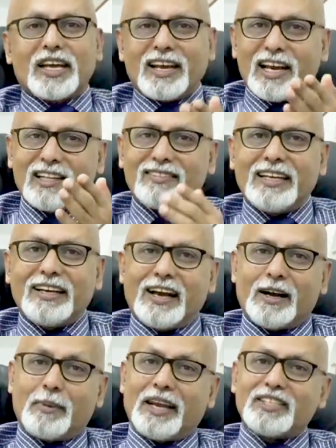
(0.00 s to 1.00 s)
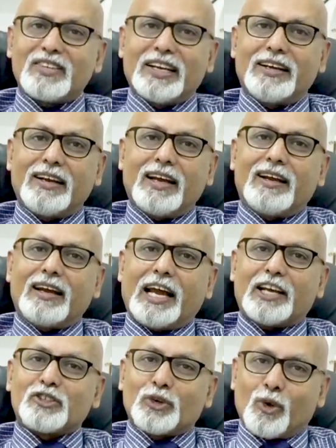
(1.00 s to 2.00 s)
healthy, amazing
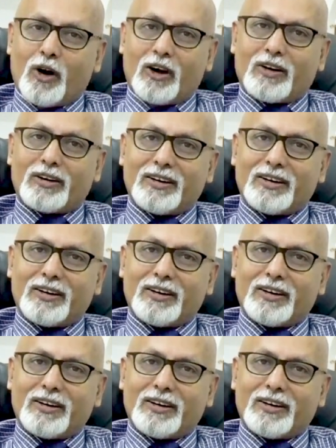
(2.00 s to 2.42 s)
as you are.